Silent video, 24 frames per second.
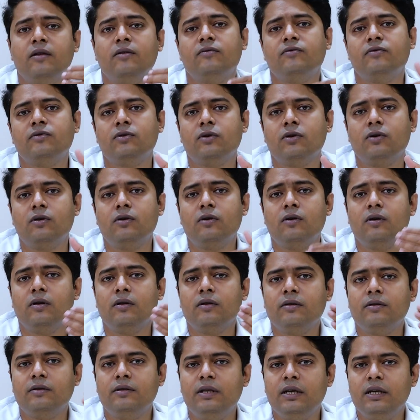So
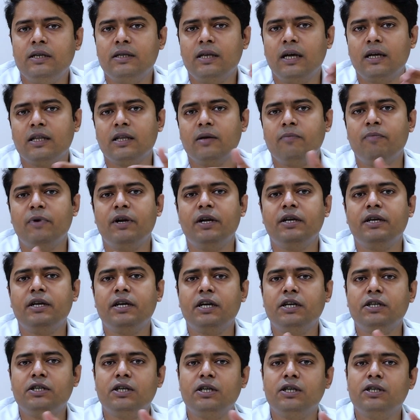these are the
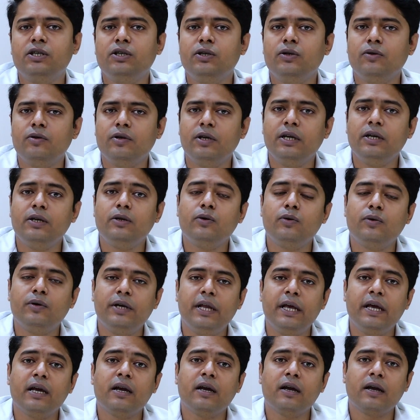medications you need to
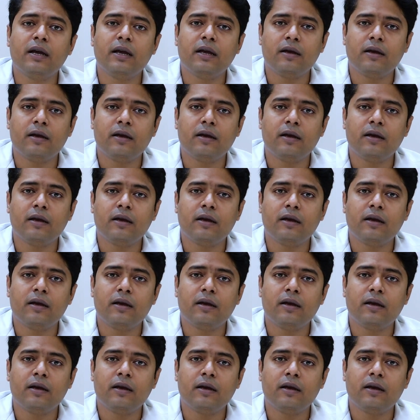take